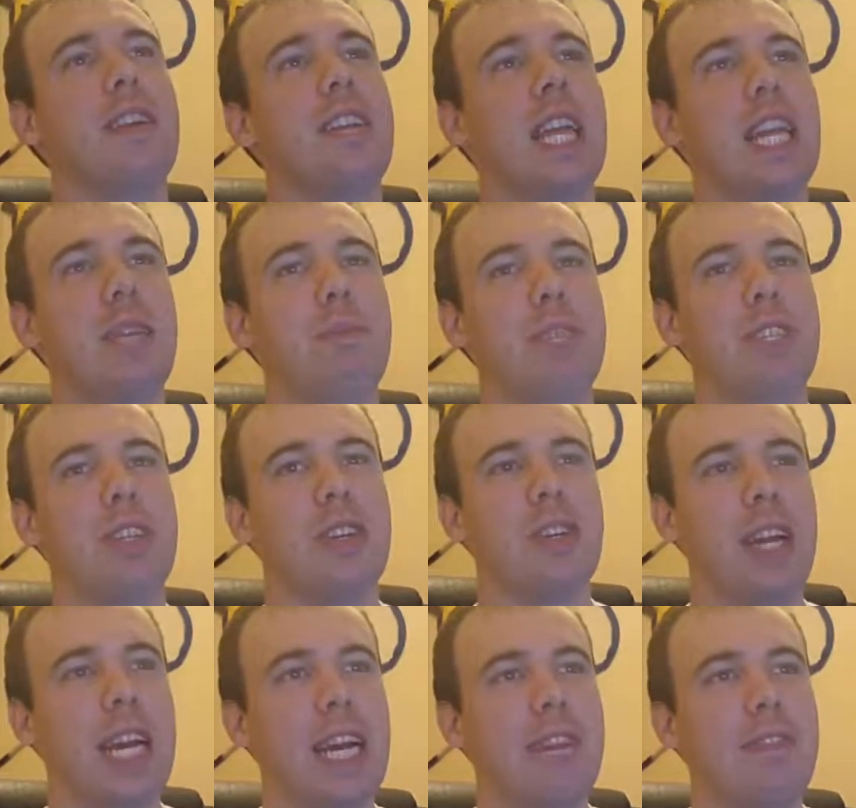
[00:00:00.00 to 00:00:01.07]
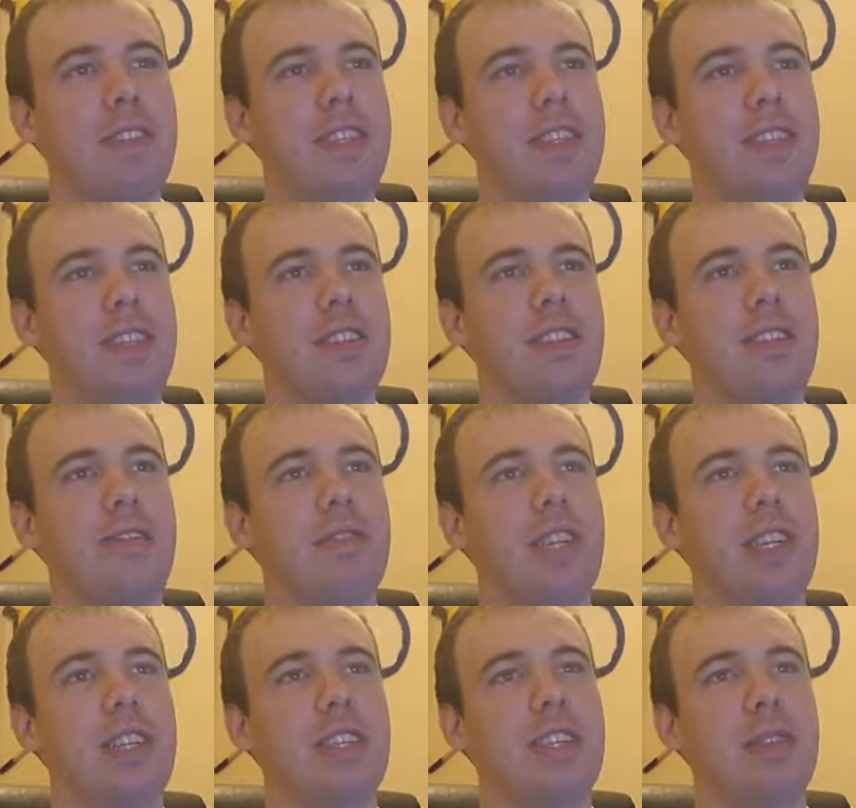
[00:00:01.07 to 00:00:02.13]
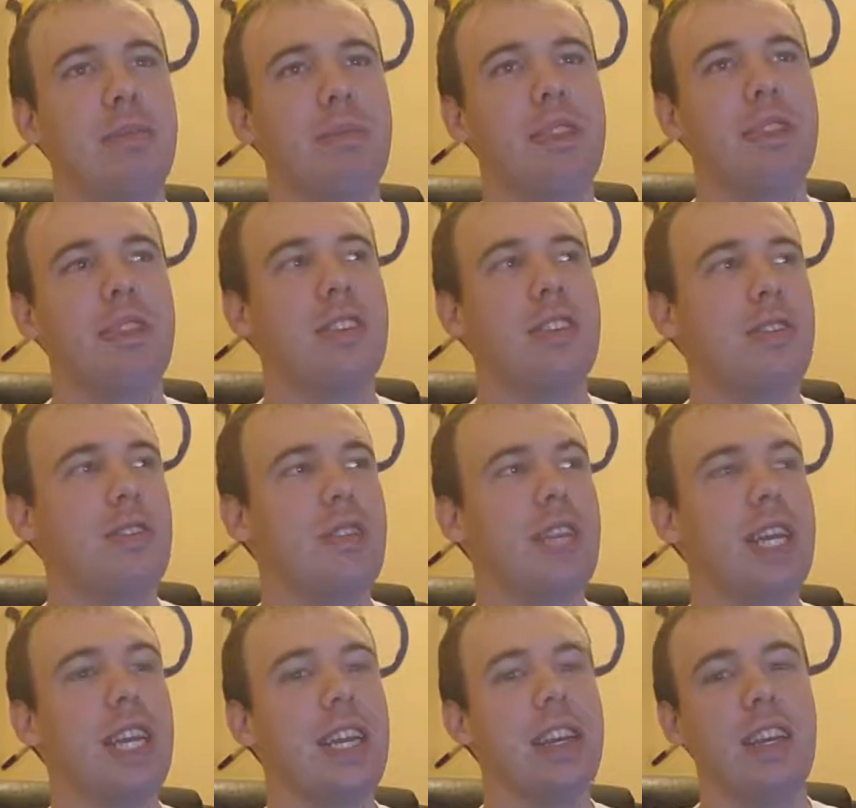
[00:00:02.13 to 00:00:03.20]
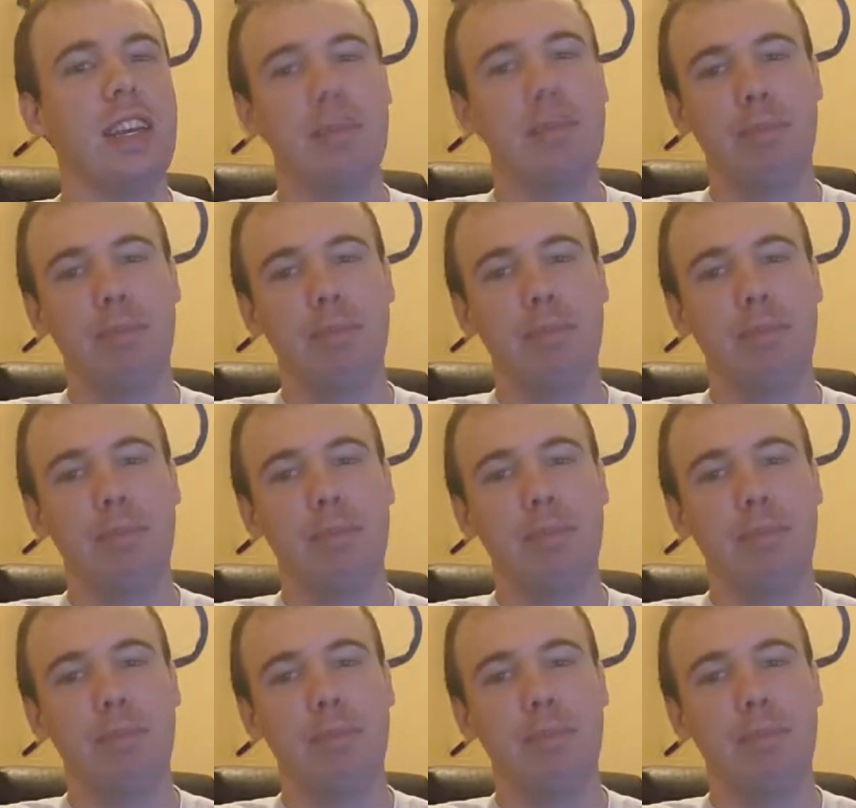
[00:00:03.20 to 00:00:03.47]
cannabis craft is very similar to like